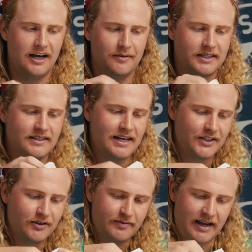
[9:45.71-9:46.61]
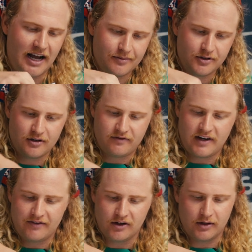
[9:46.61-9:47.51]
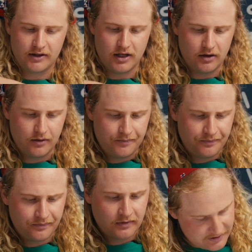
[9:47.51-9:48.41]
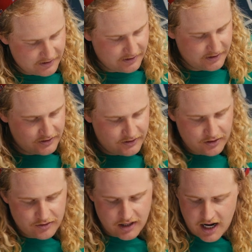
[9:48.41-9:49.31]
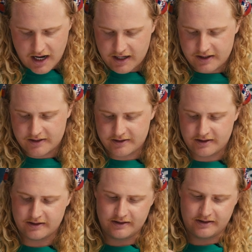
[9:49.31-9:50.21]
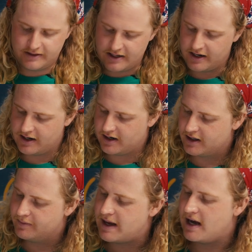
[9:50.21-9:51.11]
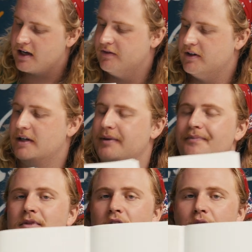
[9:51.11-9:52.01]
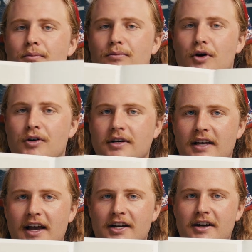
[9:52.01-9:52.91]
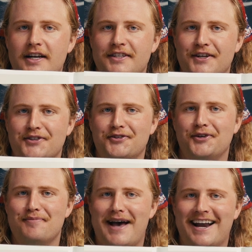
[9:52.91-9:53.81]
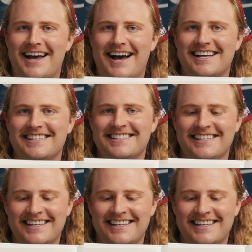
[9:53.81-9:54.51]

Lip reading: This next one's my absolute favorite one, though. These two guys sitting on the back of a motorcycle. I just think it's really badass.